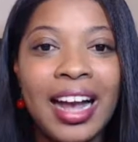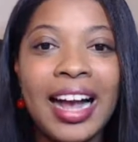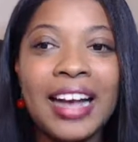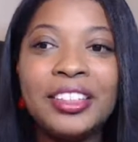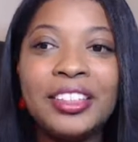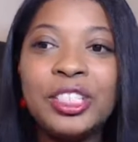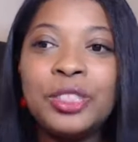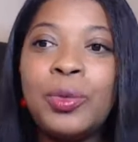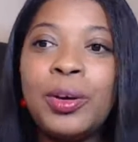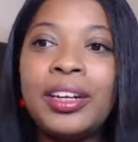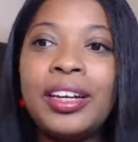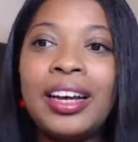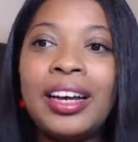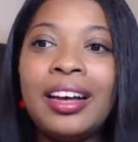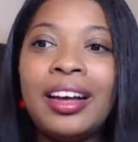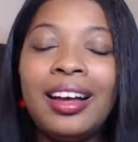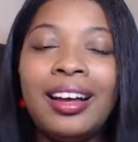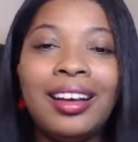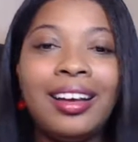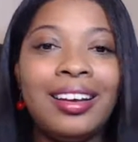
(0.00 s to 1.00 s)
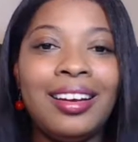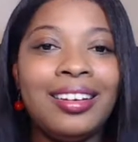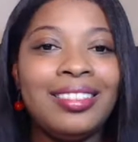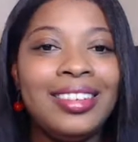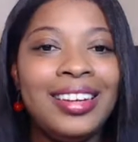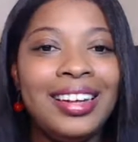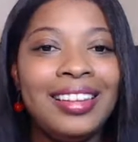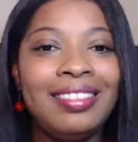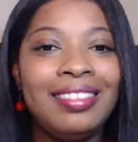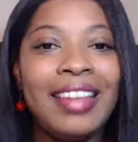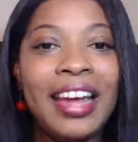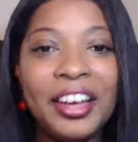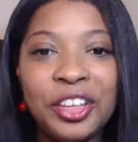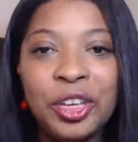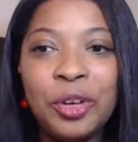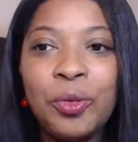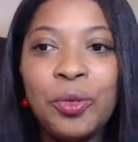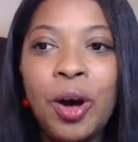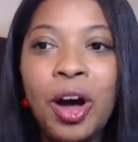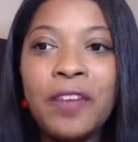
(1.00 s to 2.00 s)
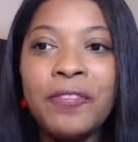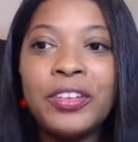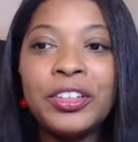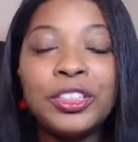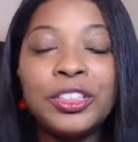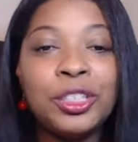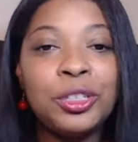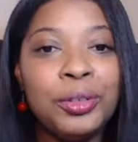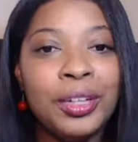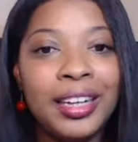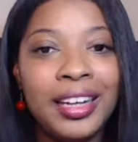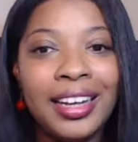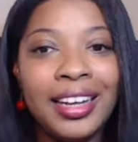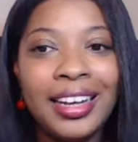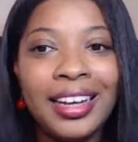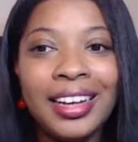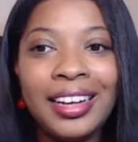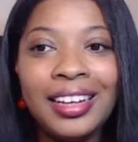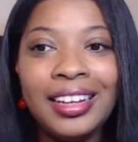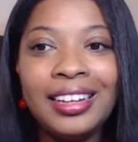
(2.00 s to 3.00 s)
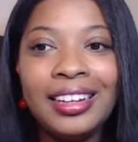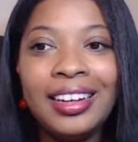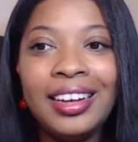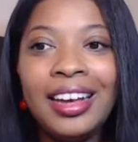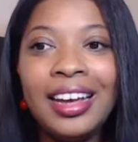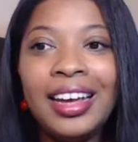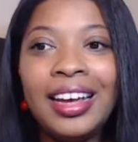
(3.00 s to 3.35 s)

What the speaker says: I just want to thank you all for tuning in.